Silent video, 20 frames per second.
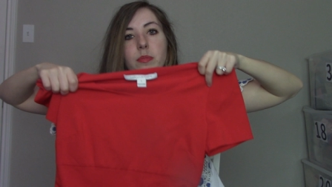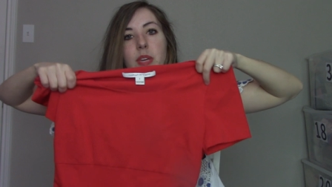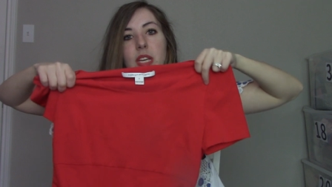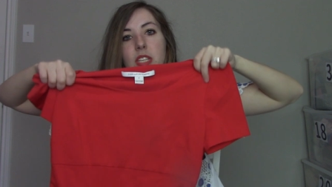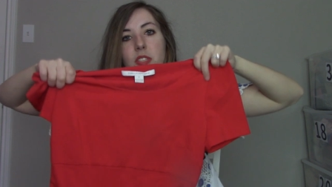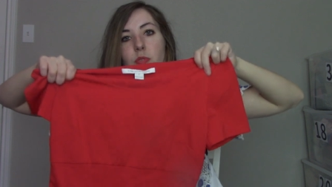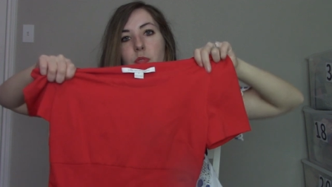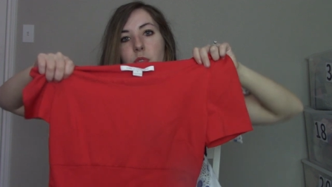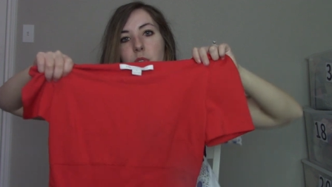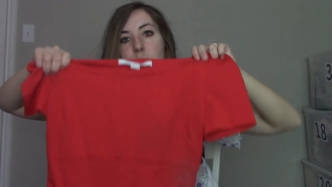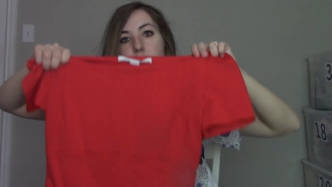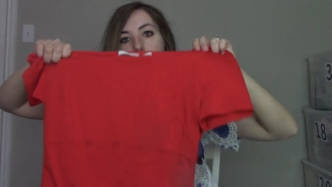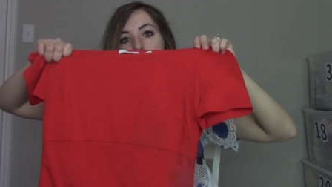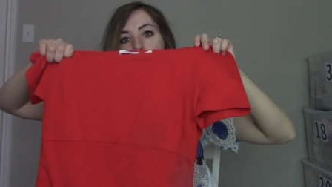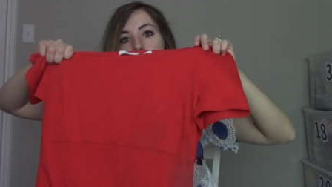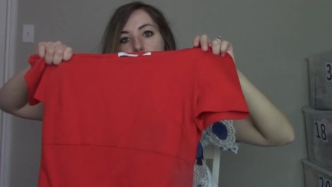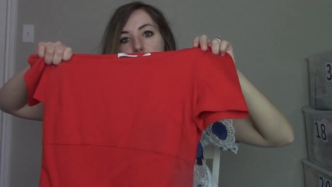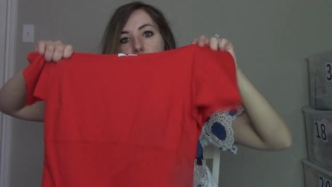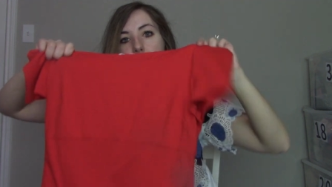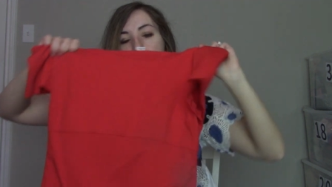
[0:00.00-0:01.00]
makes really
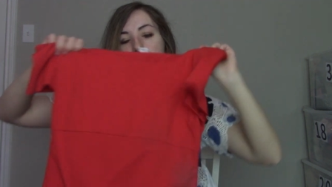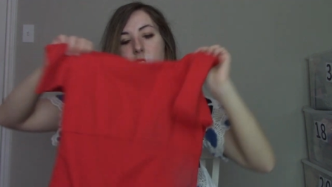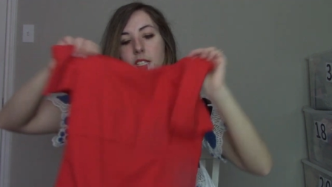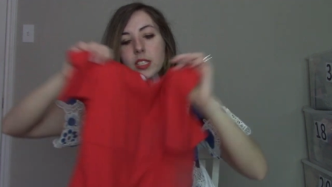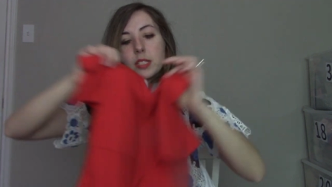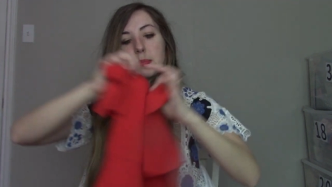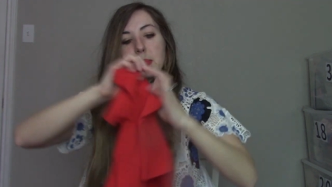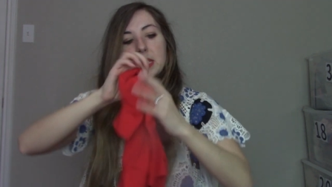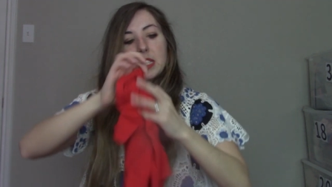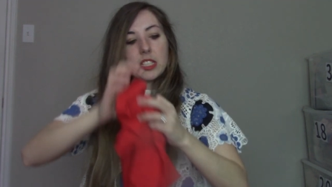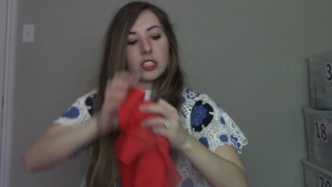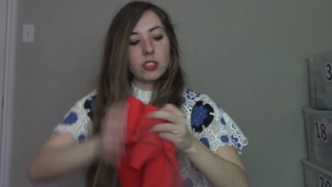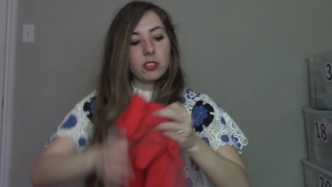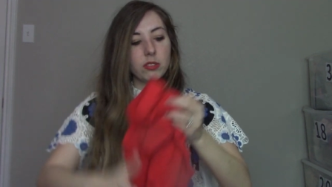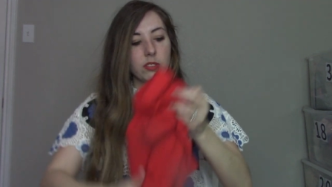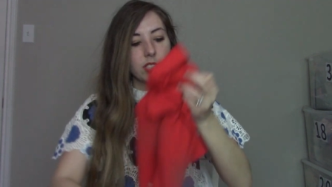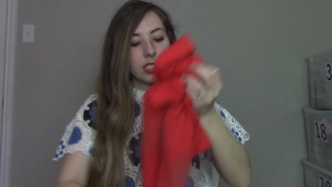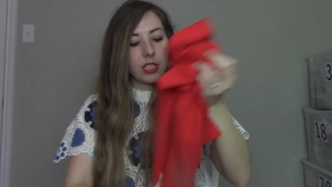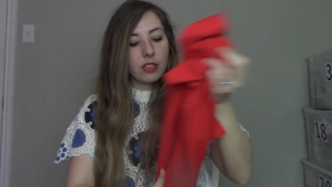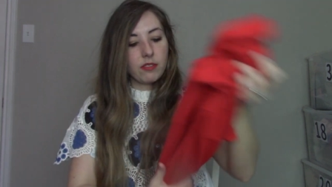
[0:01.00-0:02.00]
pretty dresses, but they
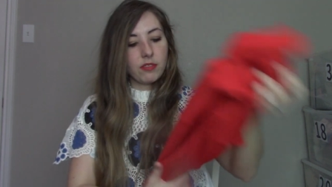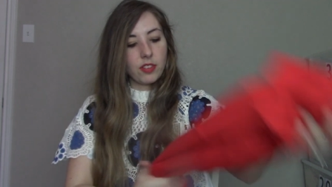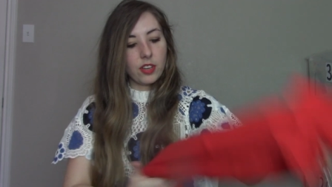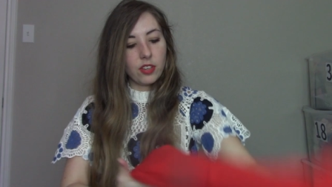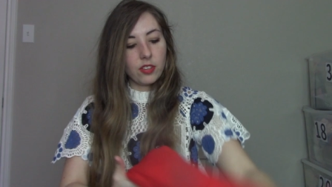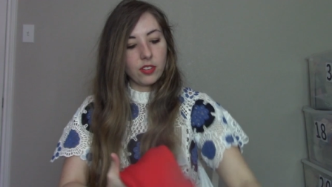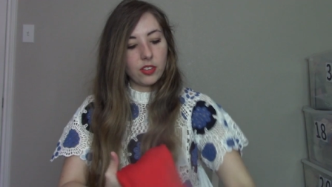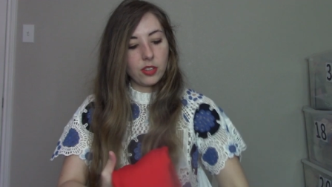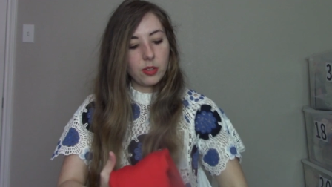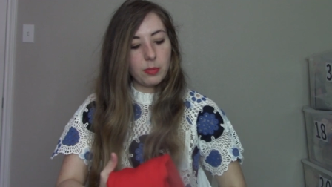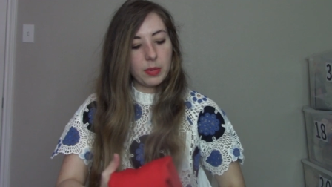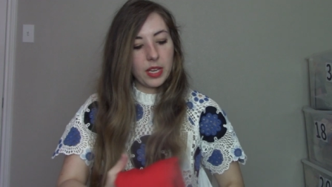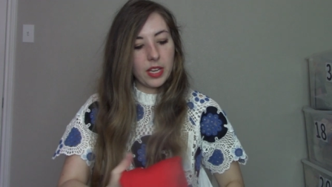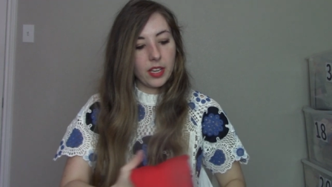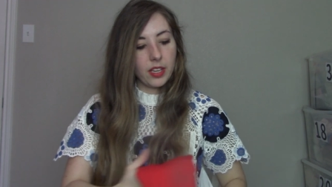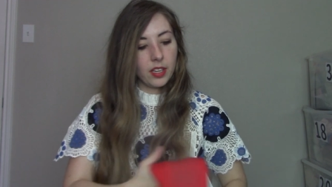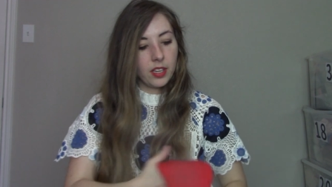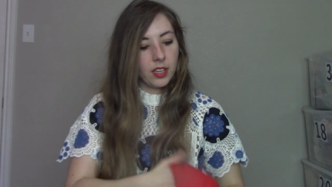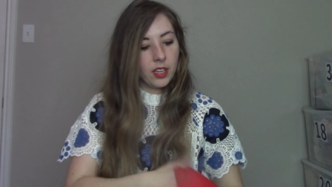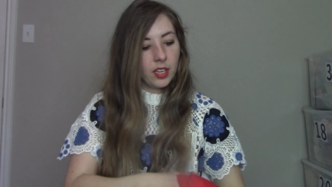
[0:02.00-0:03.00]
do sit for a little
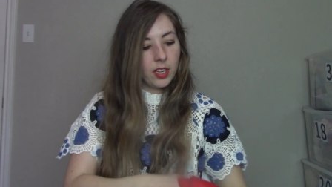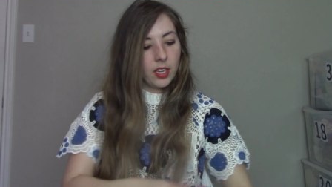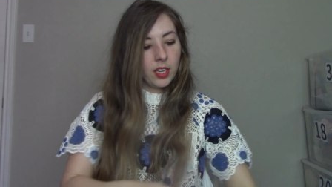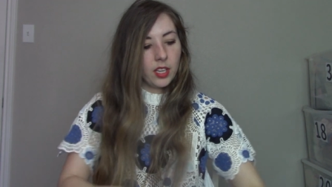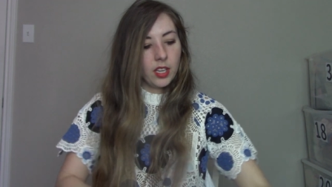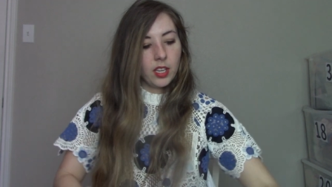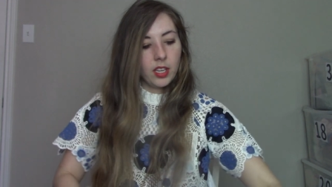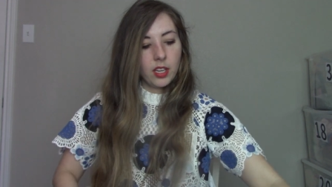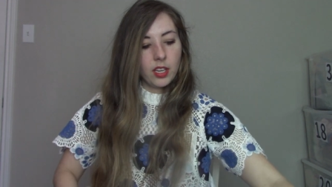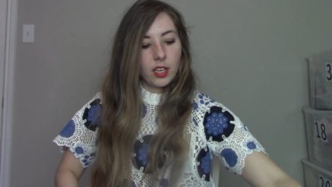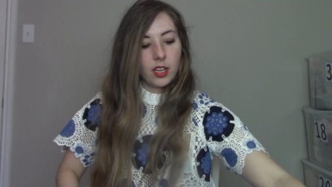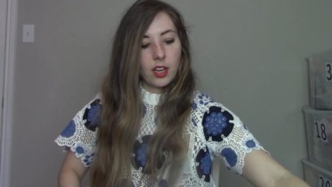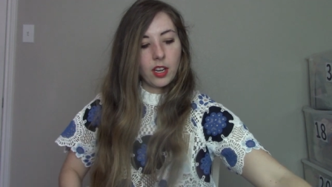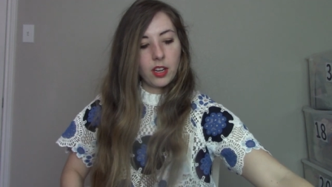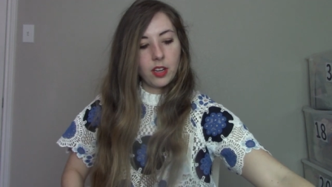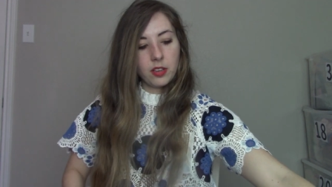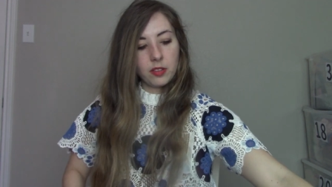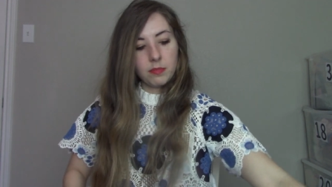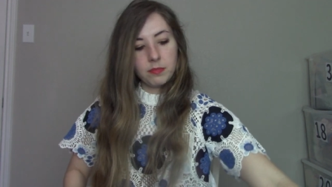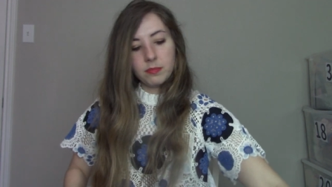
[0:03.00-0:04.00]
bit.
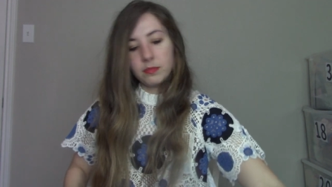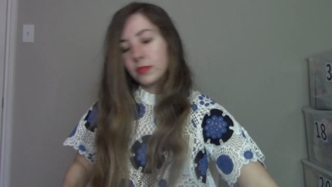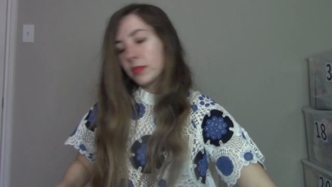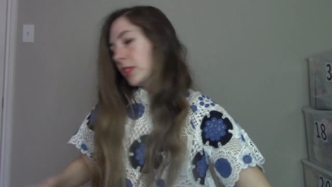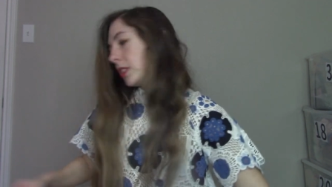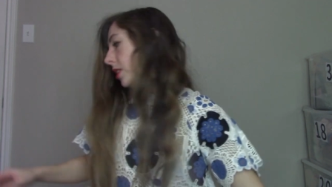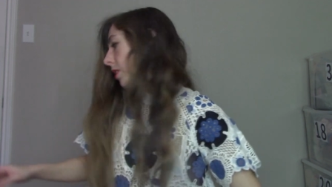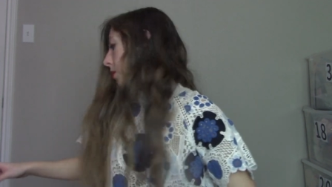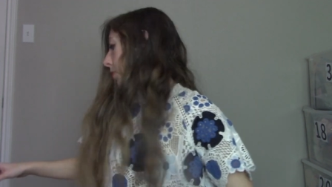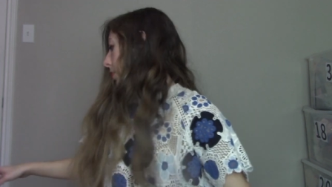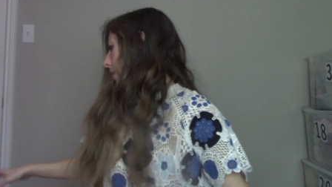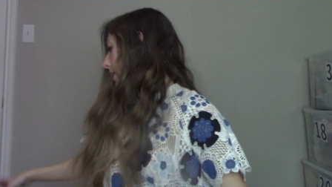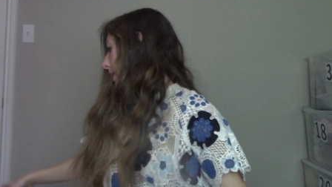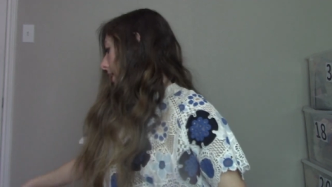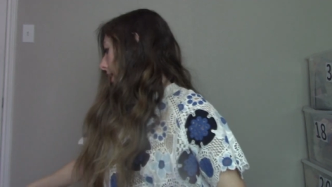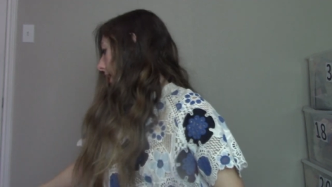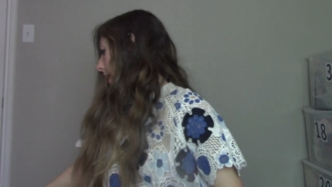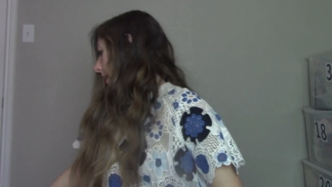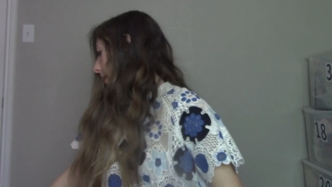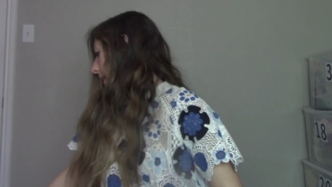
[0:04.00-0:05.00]
Um, so we'll
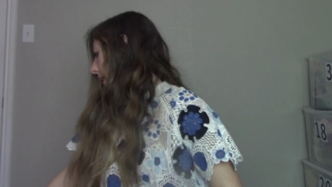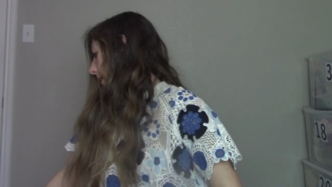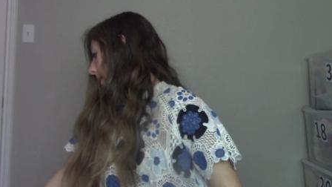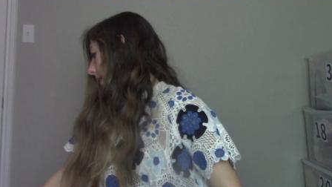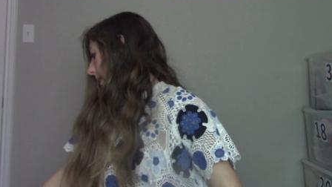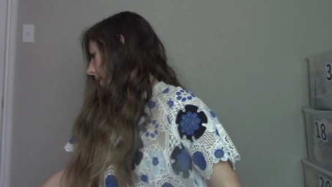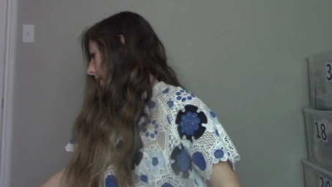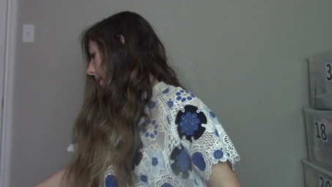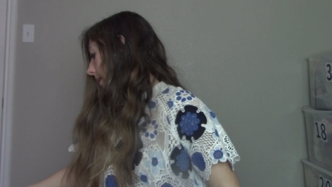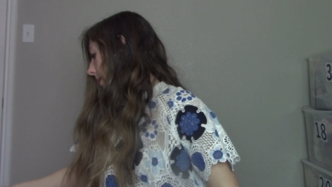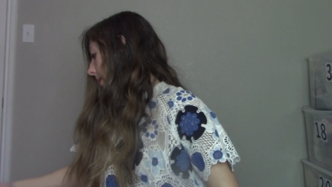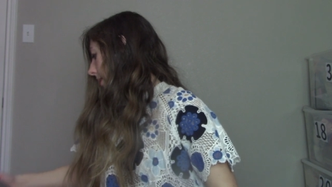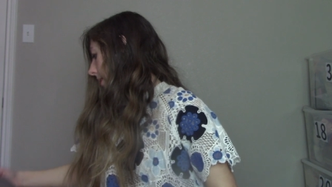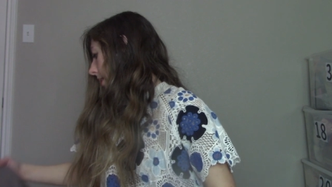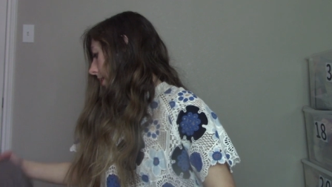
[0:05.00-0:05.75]
see how that does.